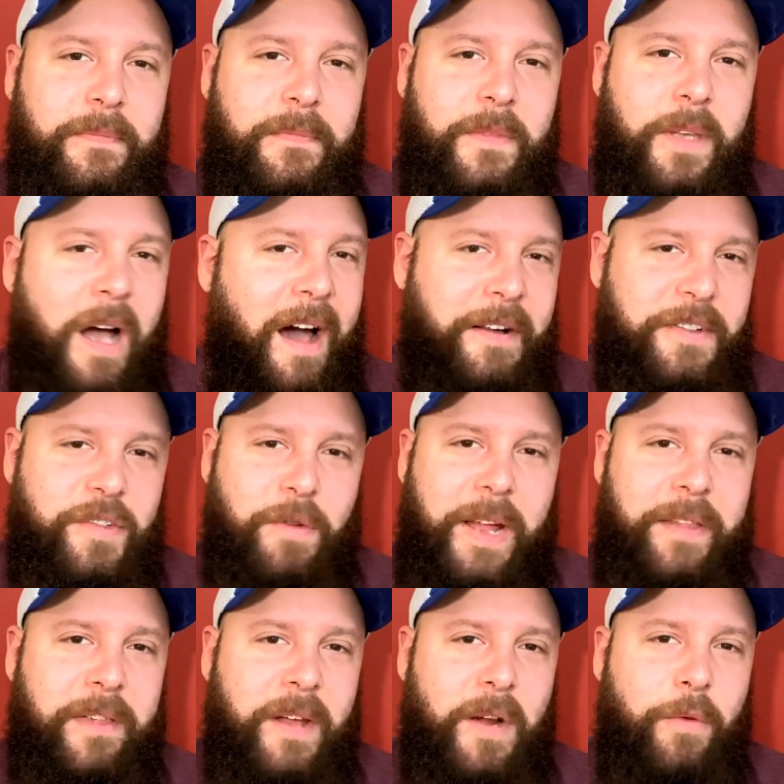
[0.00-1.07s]
God is
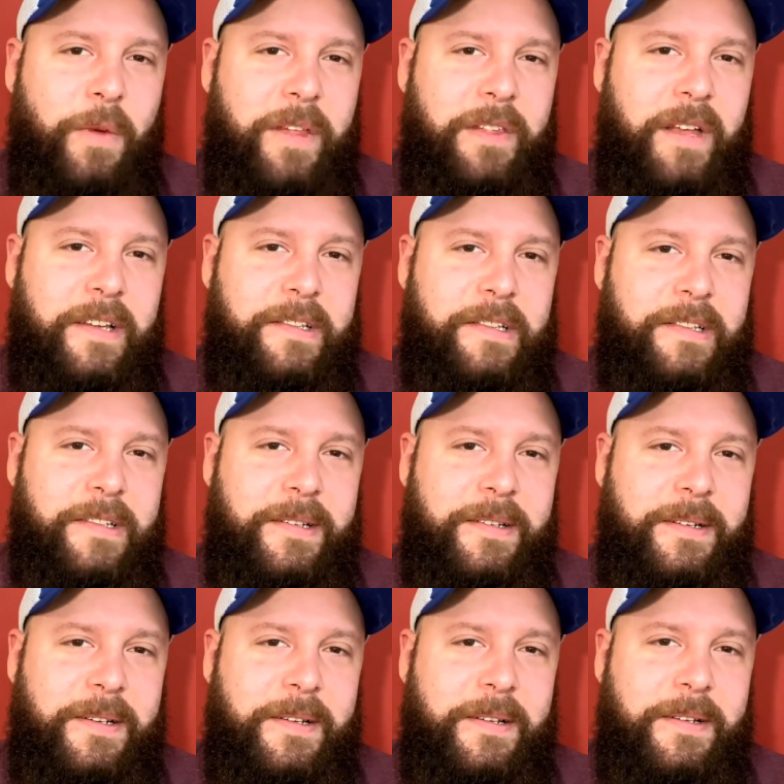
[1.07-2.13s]
right there with us.
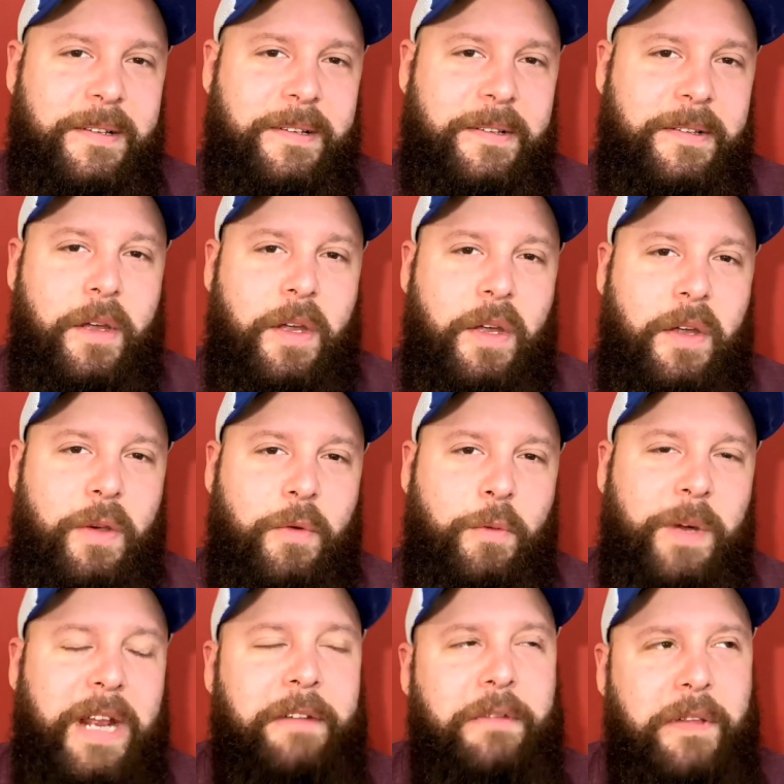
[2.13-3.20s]

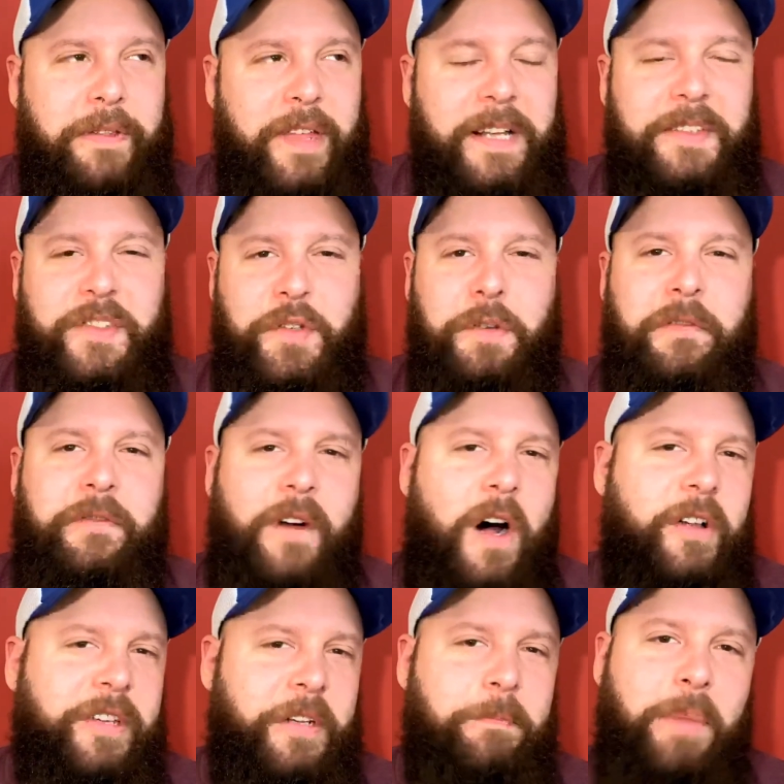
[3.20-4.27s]
Whenever things are
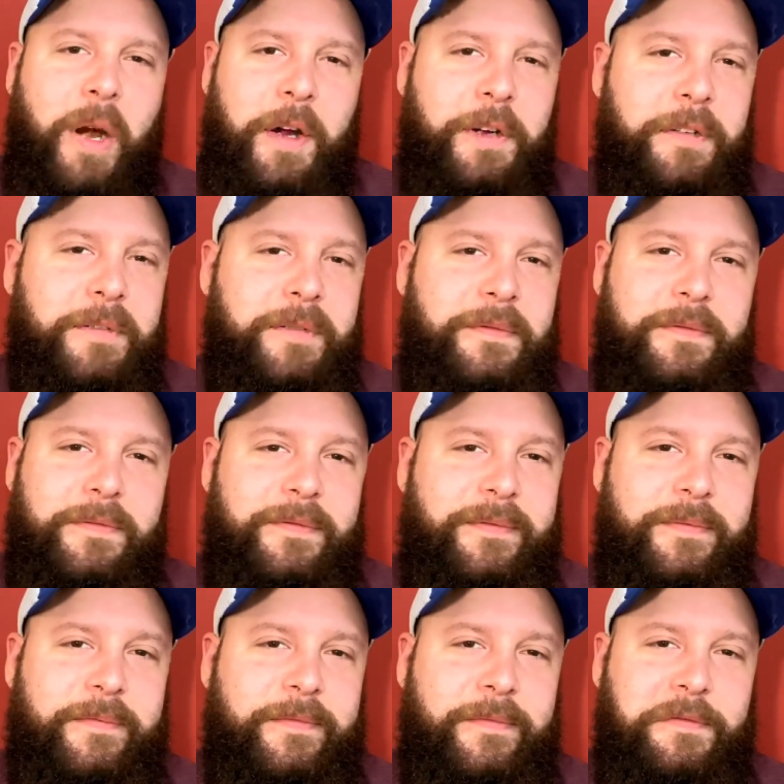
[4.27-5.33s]
falling apart
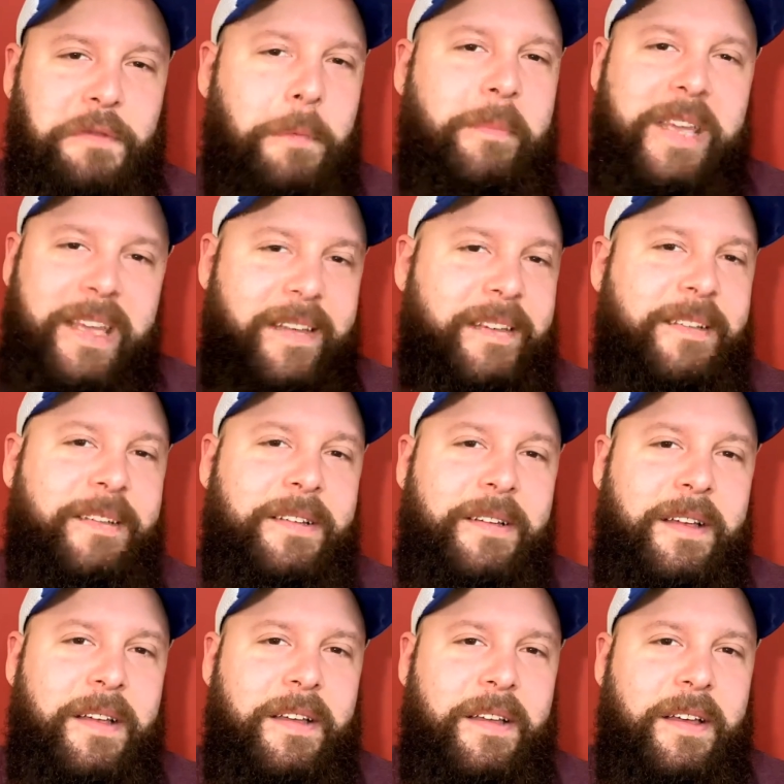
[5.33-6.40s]
for me,
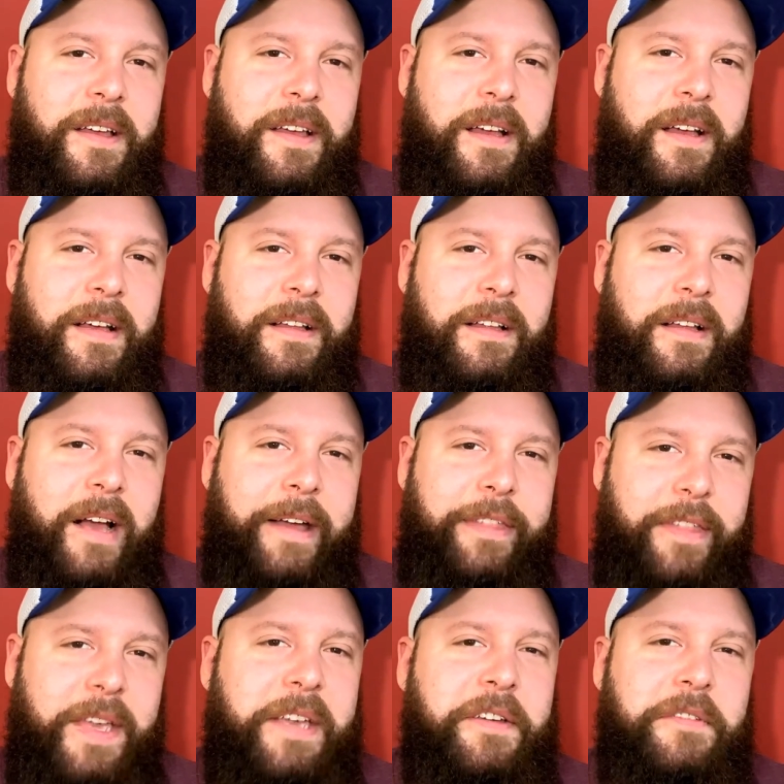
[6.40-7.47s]
I
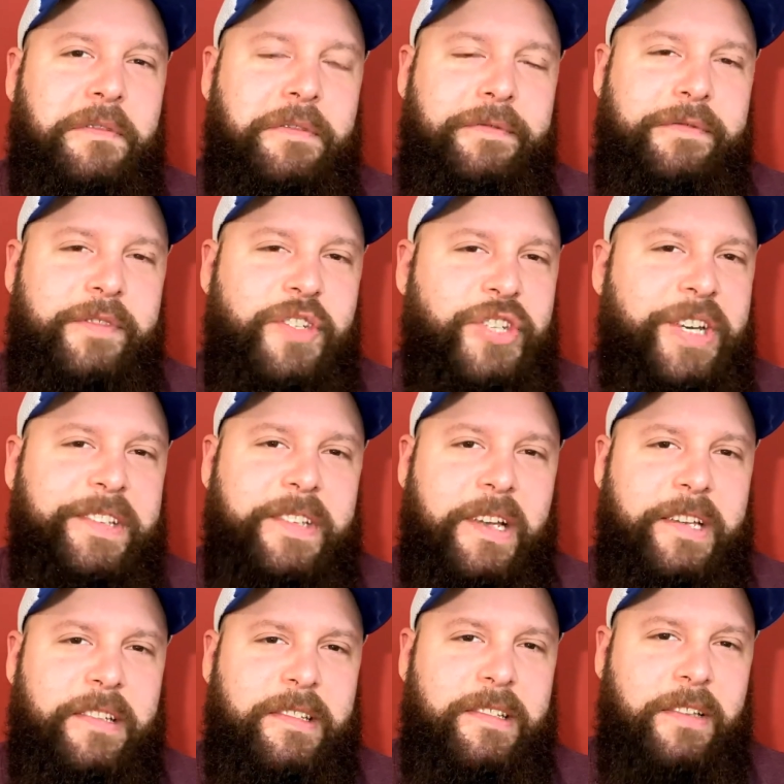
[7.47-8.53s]
think of
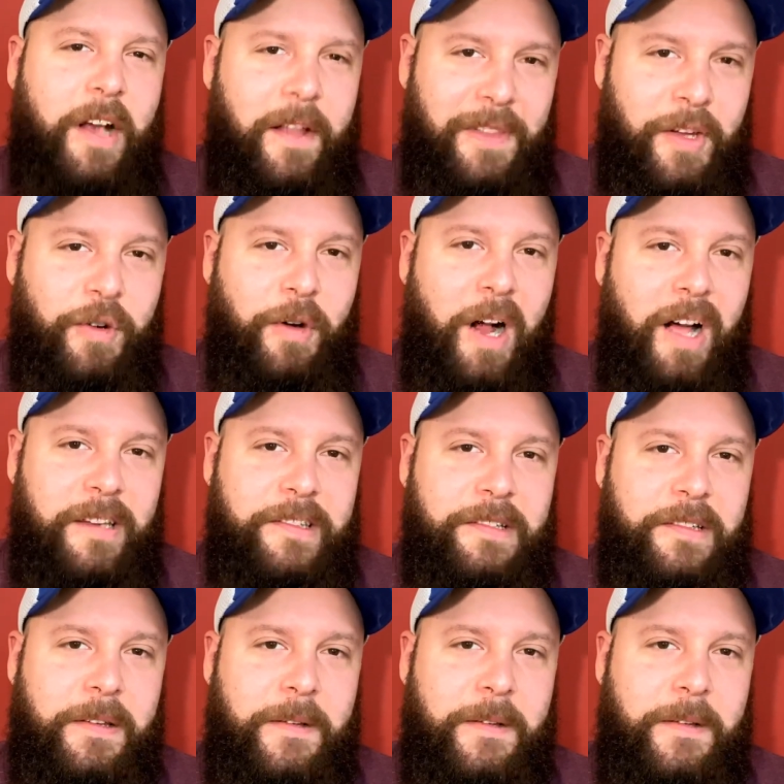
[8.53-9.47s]
Jesus on the cross.